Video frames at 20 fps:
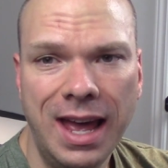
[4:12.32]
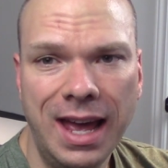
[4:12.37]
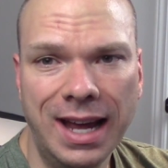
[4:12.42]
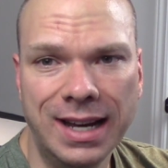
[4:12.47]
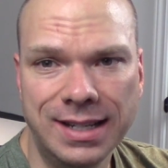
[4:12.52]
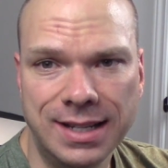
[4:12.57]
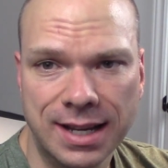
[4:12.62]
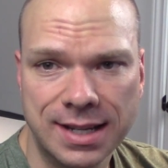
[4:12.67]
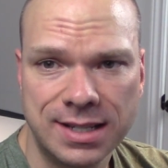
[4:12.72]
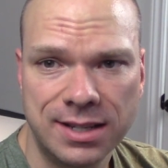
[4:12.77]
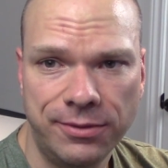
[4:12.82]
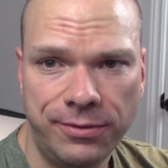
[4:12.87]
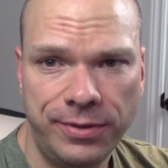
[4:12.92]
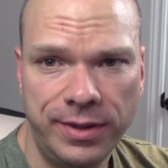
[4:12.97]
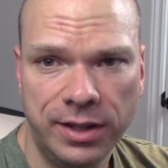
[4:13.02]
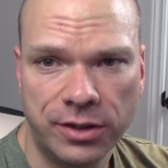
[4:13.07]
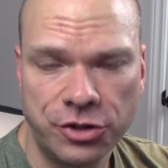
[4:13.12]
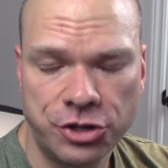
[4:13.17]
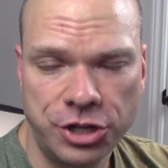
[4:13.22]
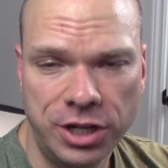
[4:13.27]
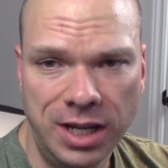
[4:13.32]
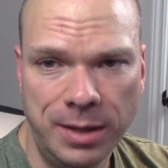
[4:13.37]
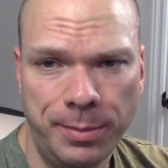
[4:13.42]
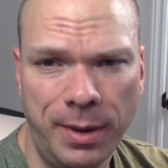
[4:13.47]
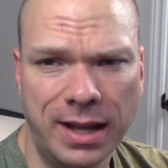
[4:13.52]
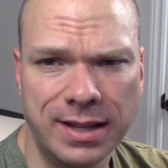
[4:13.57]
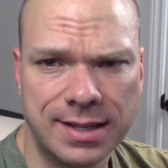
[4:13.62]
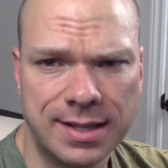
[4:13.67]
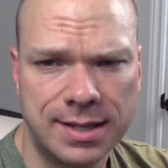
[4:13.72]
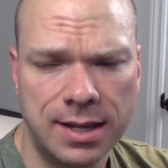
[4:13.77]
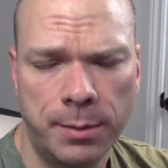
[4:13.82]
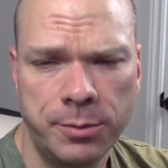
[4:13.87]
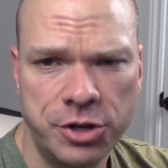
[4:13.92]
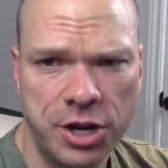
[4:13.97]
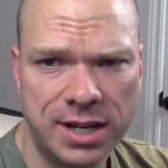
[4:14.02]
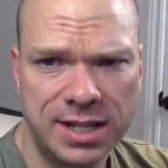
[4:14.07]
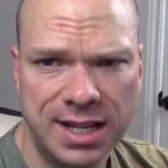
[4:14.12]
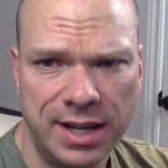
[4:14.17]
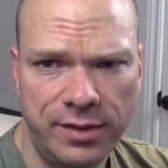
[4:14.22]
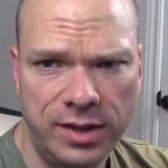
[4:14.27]
it doesn't feel cheap, and
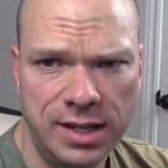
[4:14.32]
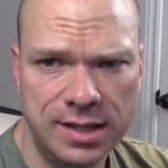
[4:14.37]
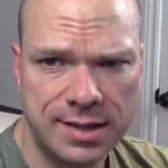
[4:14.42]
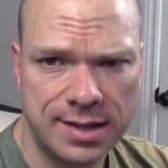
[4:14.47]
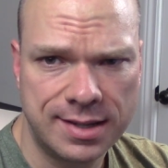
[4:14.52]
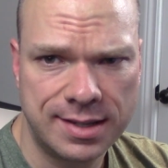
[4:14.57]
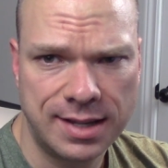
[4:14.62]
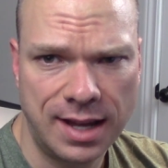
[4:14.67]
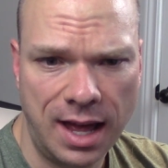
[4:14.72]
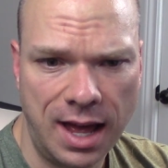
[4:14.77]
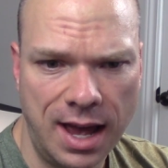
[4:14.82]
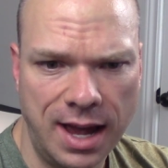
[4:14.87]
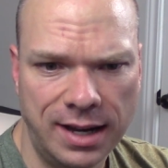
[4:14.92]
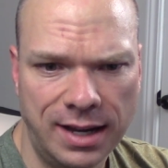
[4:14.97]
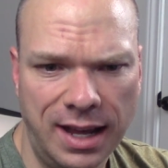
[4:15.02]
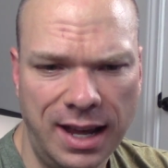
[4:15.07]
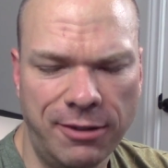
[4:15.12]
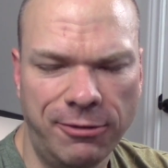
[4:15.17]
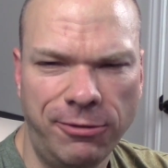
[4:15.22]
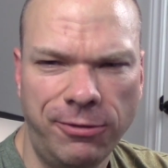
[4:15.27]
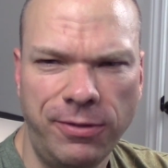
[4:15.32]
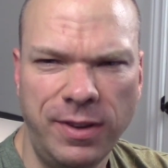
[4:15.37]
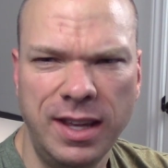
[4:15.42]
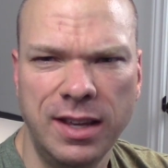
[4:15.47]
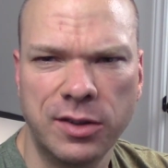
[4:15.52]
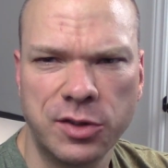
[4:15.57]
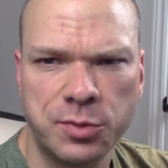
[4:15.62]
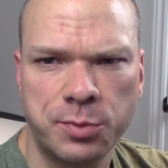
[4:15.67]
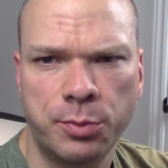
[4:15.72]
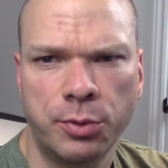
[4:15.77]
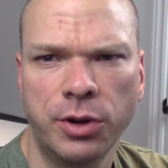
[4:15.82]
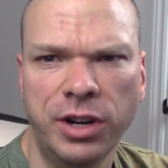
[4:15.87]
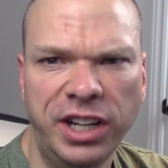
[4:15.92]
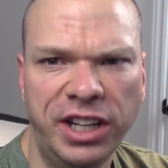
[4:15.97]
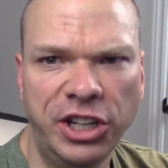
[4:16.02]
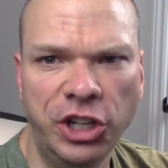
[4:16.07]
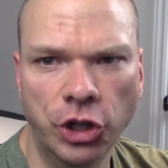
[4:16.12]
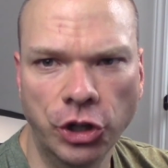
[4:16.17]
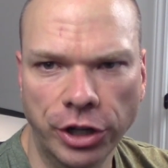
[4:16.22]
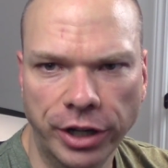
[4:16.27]
subjectivities aside, it feels
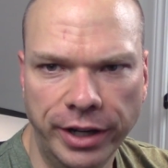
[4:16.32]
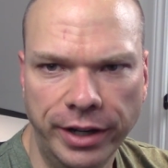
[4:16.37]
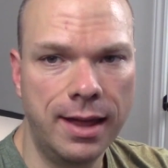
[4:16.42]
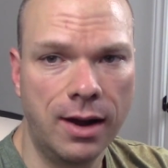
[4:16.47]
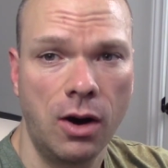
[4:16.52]
pretty good.